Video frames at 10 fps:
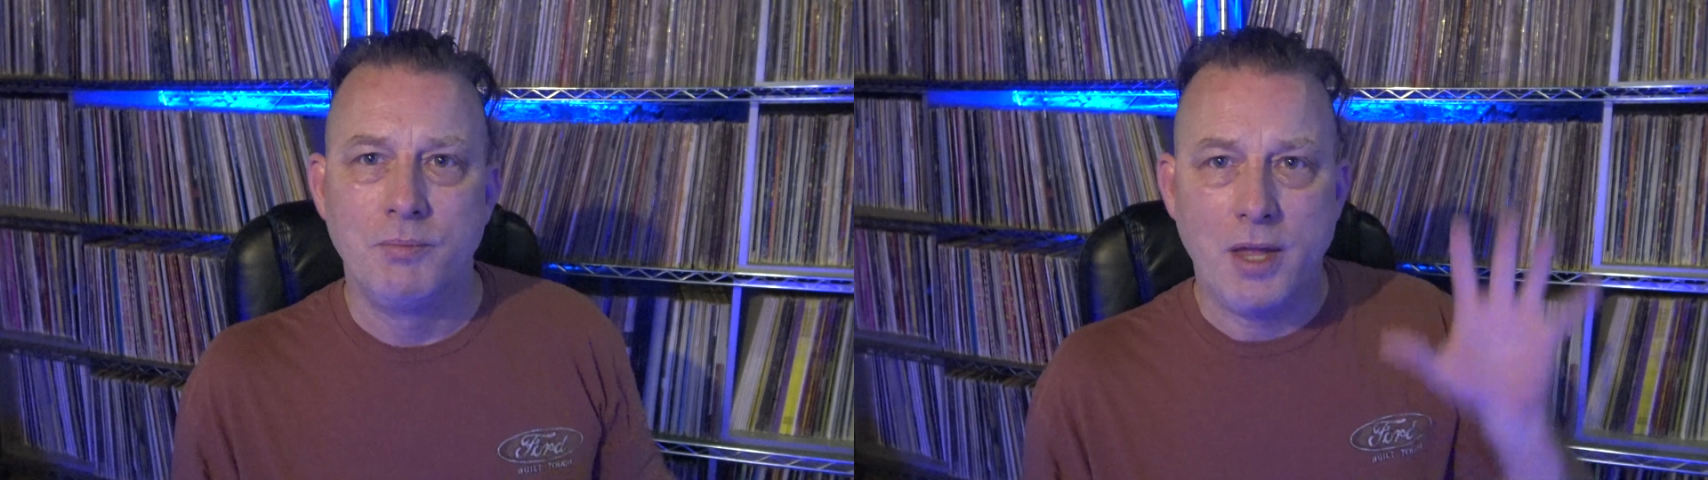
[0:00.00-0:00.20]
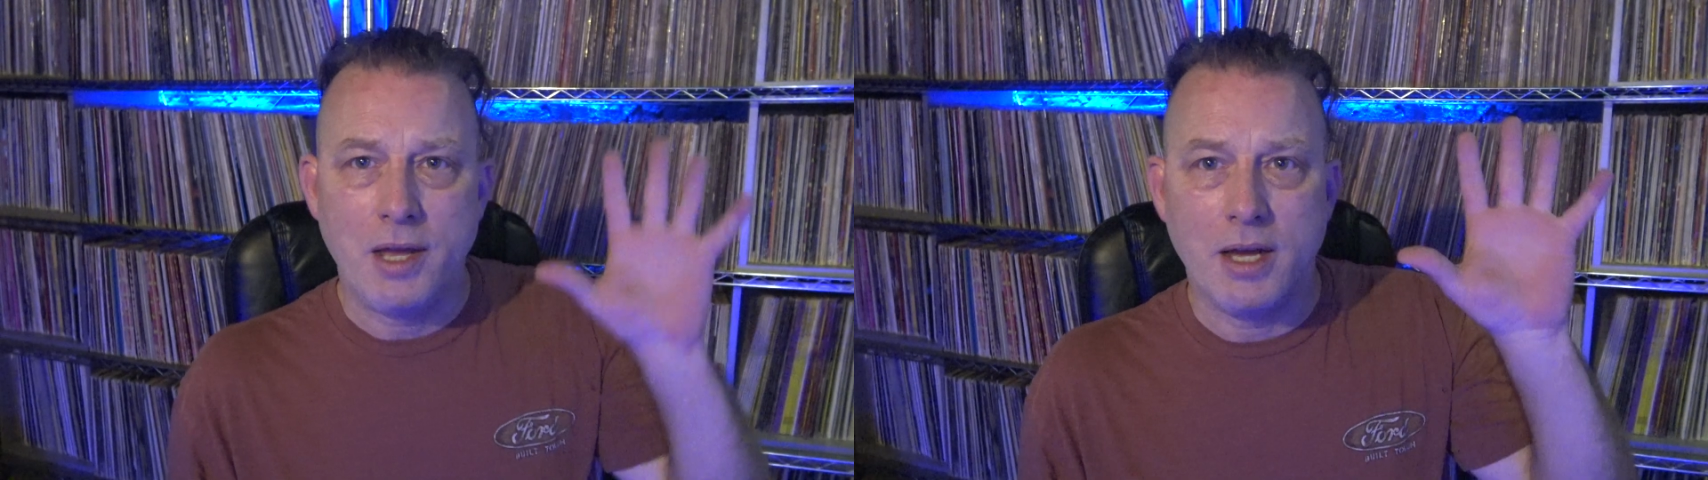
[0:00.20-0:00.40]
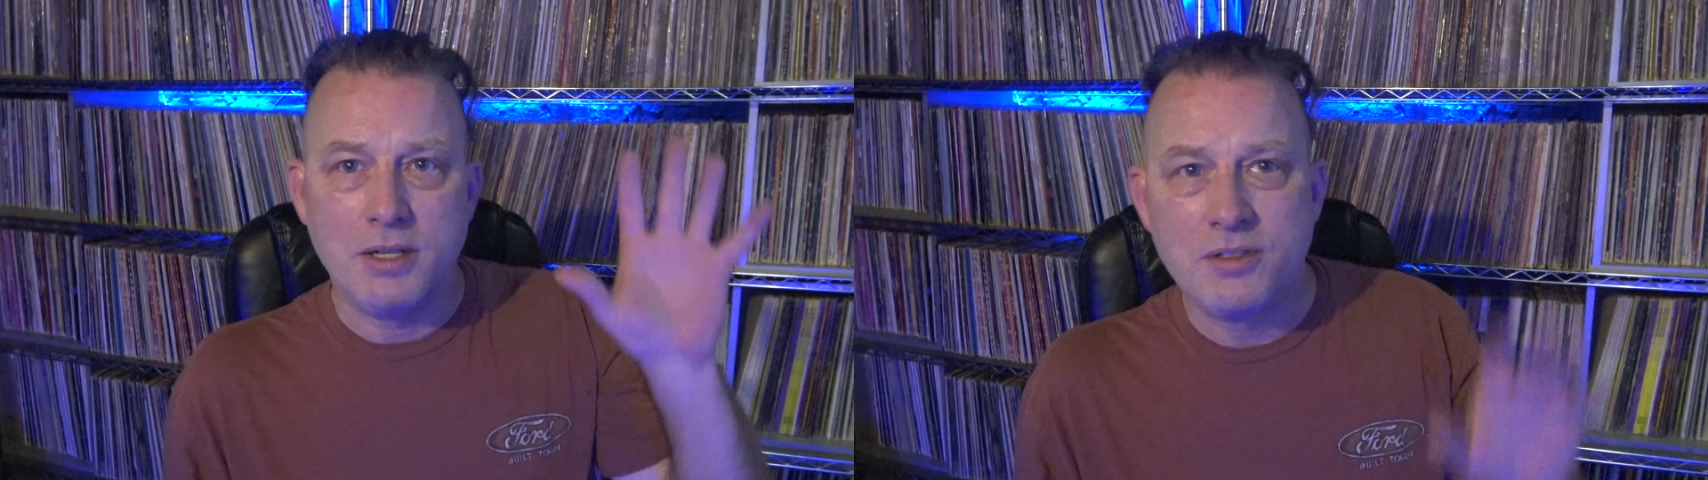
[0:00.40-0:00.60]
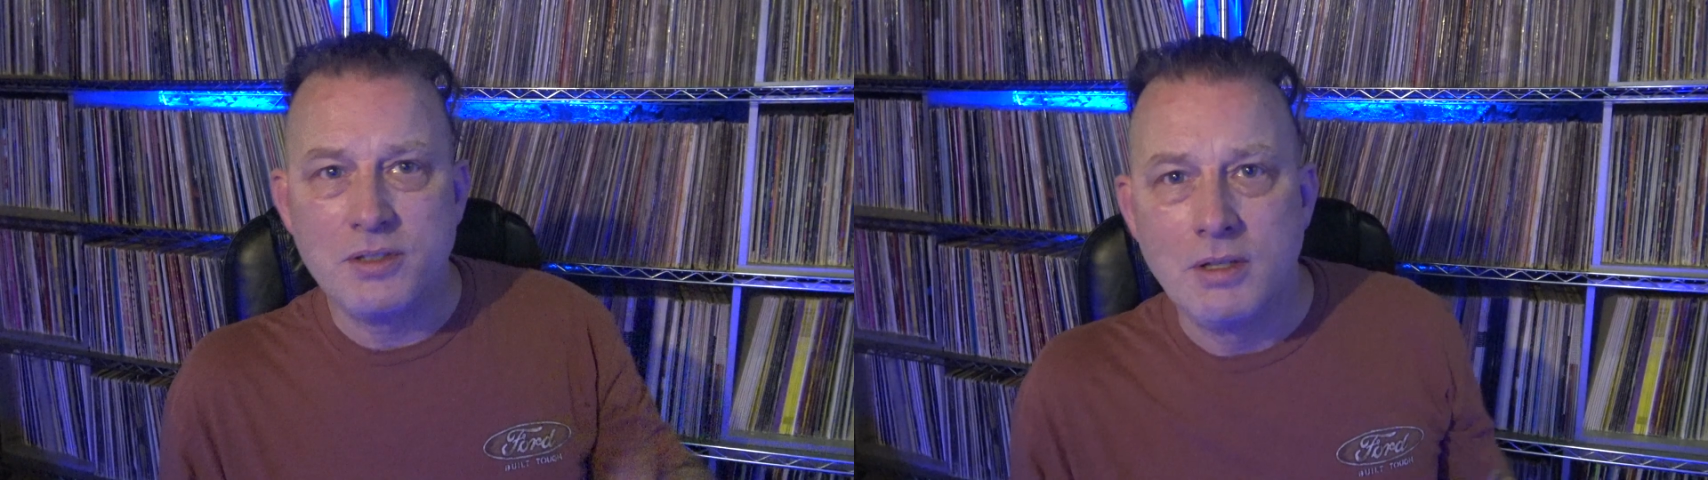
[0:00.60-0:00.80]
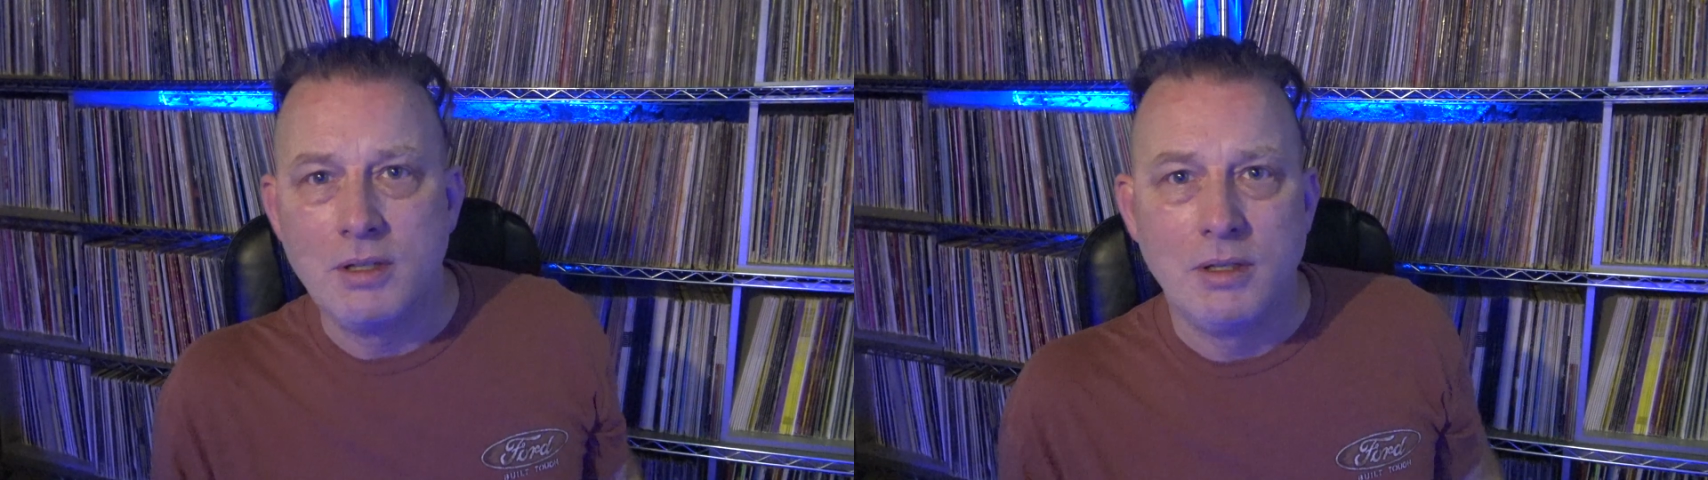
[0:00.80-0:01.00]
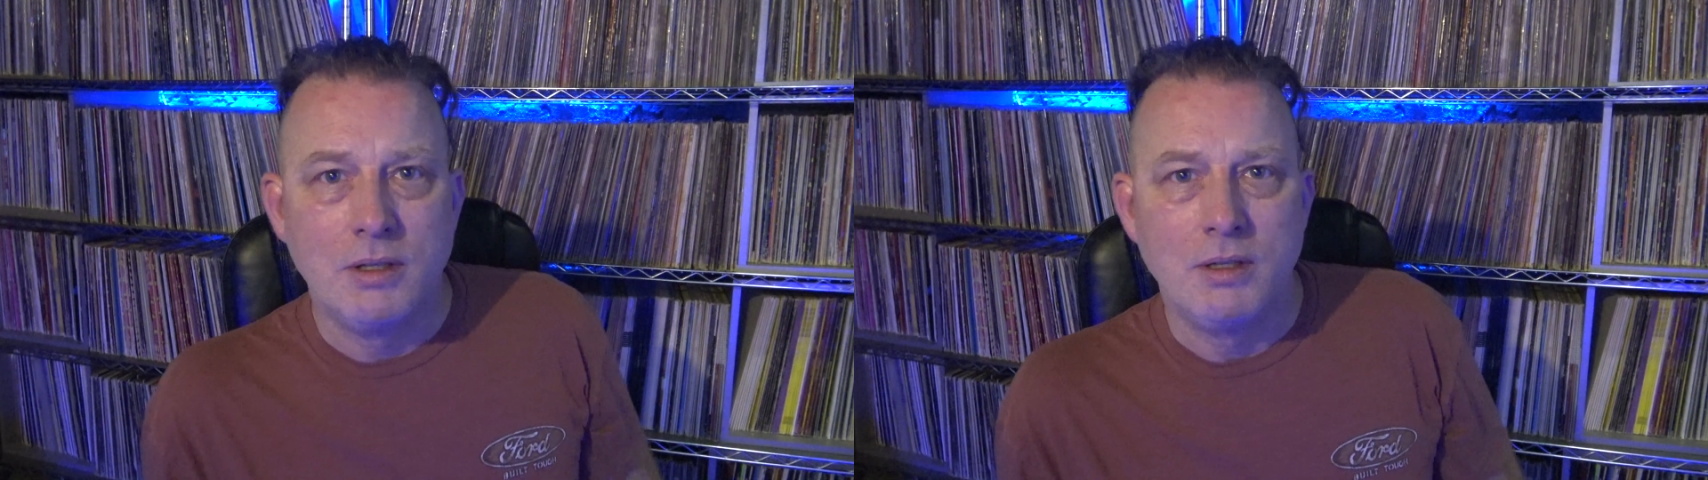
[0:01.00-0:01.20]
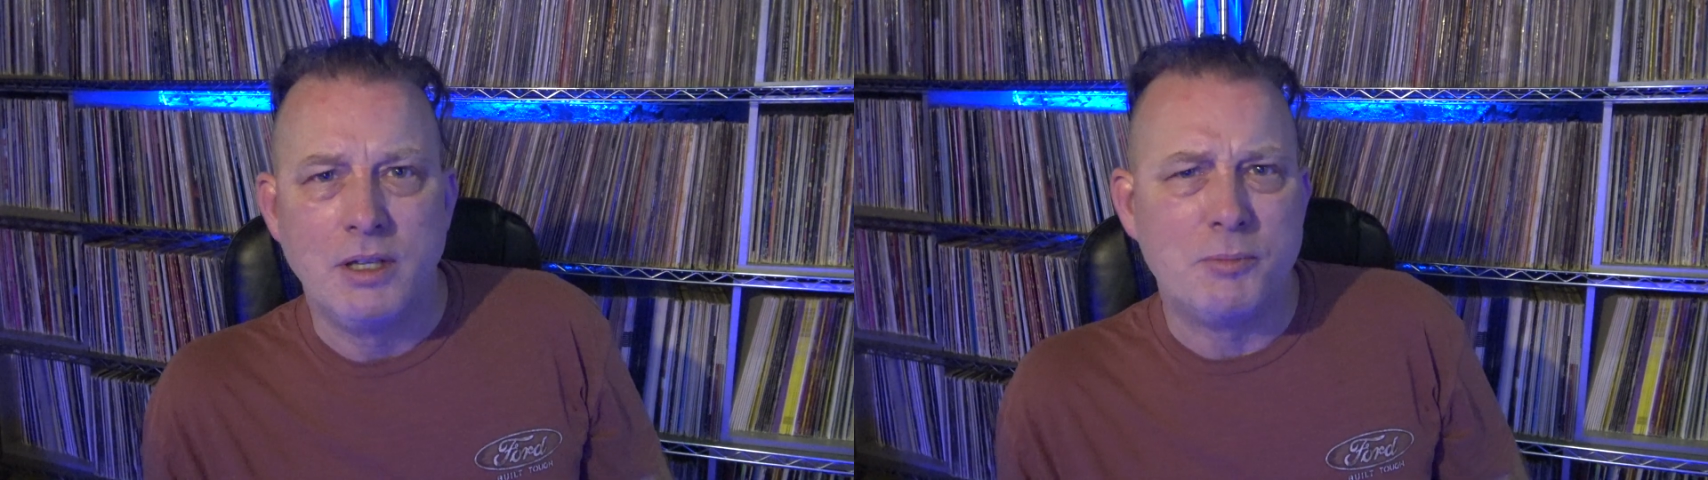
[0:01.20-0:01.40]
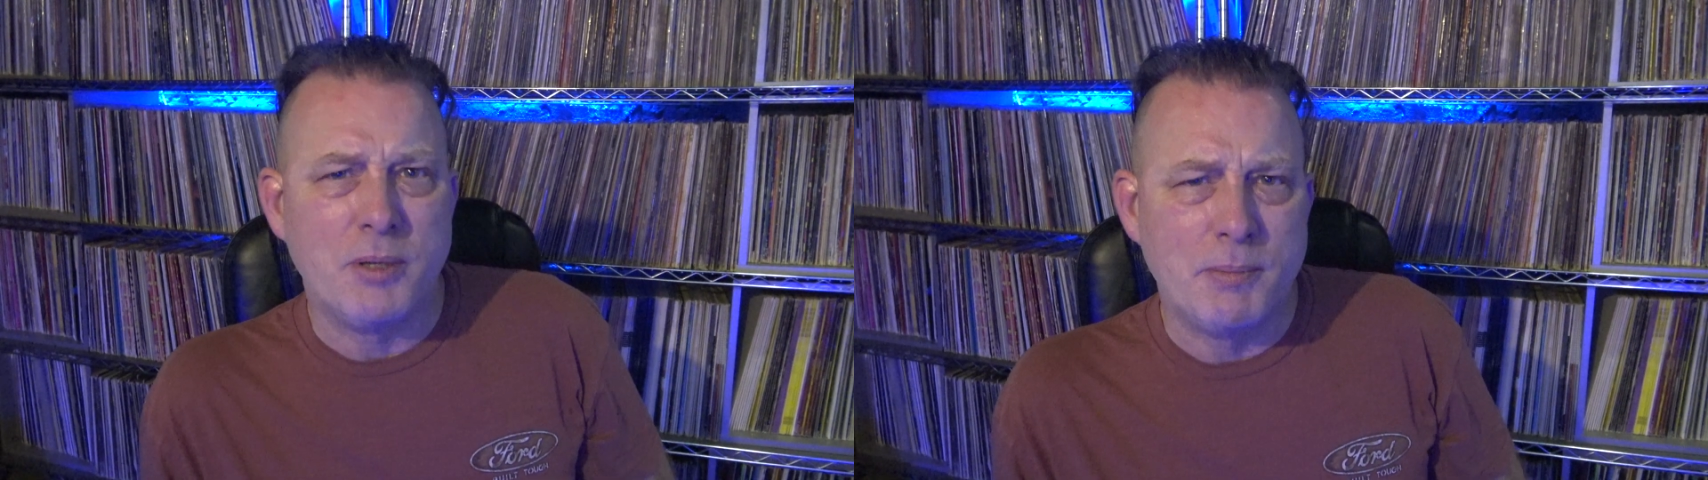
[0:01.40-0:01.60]
Hey guys,
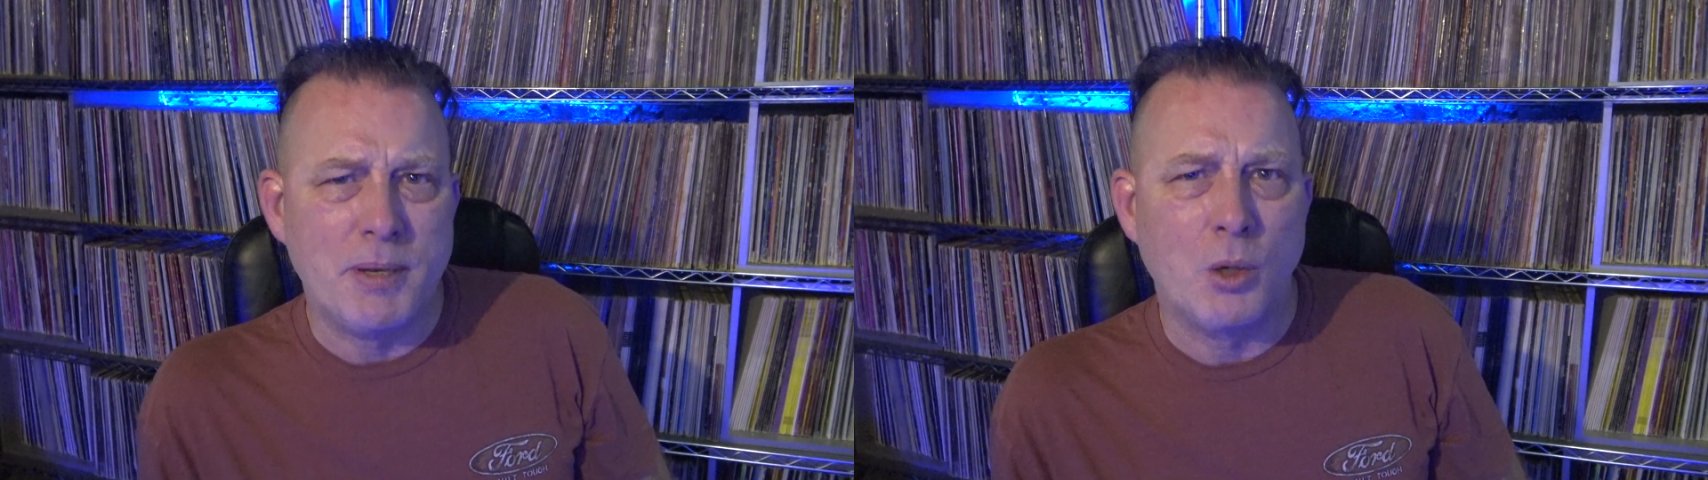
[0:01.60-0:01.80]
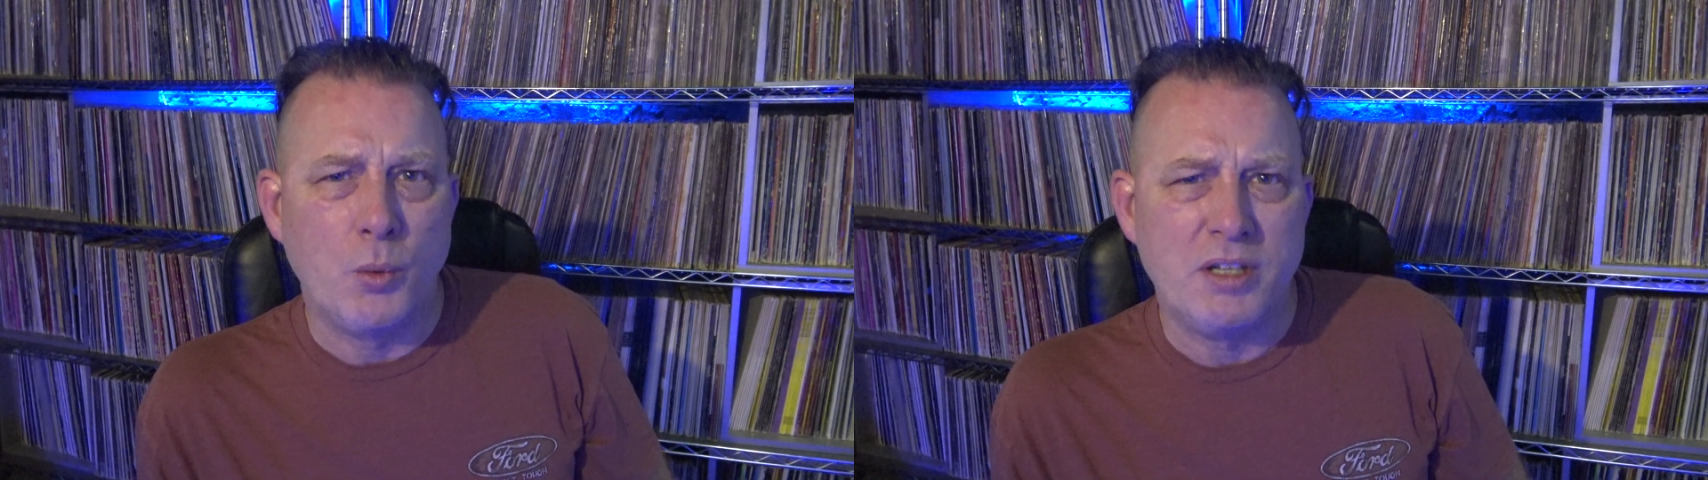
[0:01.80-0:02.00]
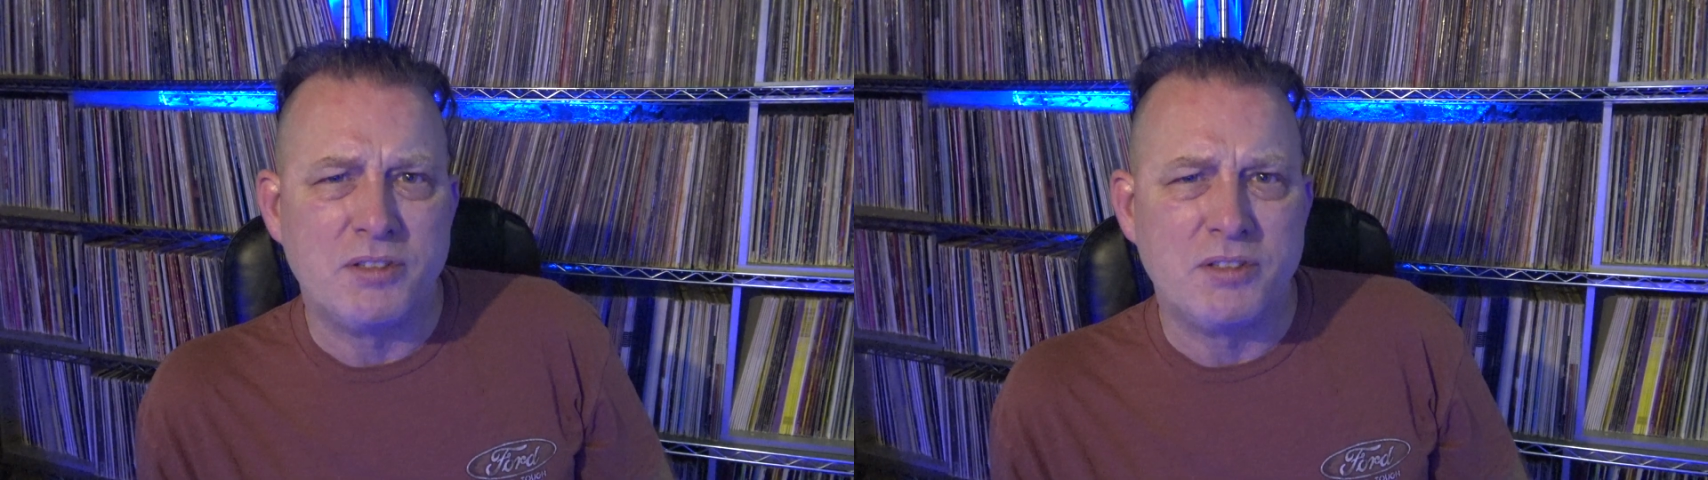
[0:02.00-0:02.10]
it's been about a week